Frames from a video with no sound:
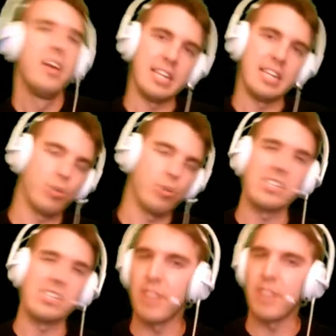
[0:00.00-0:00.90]
That's where you get
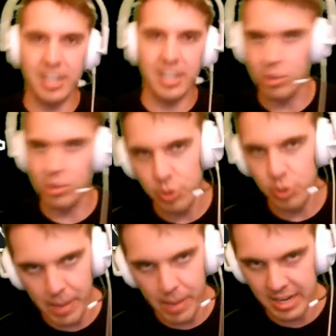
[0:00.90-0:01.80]
something like a Lulu
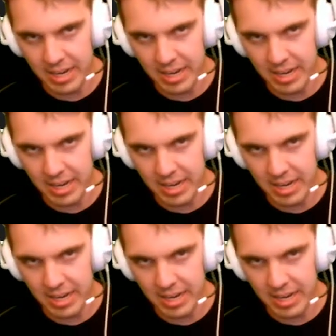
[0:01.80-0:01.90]
mid,